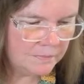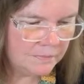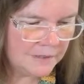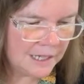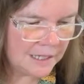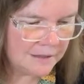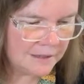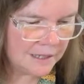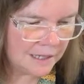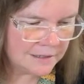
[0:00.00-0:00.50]

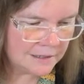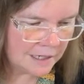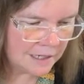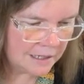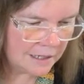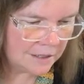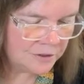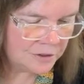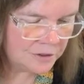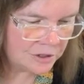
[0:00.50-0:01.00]
get that
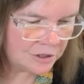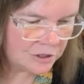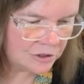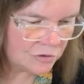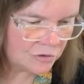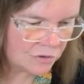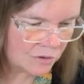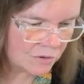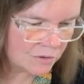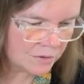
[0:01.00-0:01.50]
under
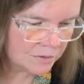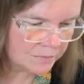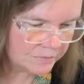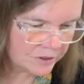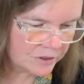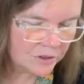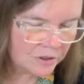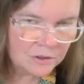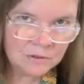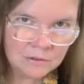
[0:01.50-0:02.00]
control
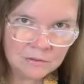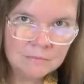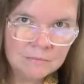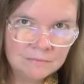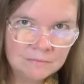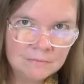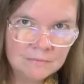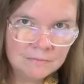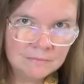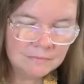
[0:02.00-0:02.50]
soon,
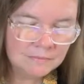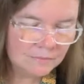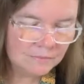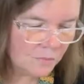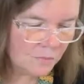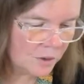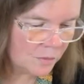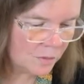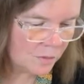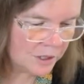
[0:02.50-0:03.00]

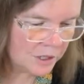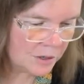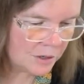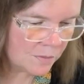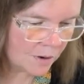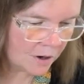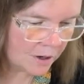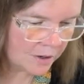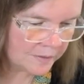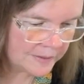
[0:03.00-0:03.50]
where you
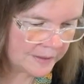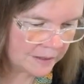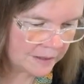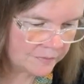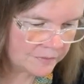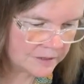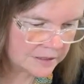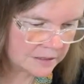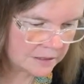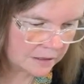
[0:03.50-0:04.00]
are in that
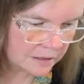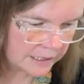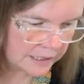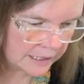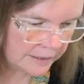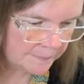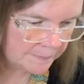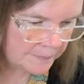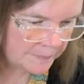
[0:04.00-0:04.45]
facility.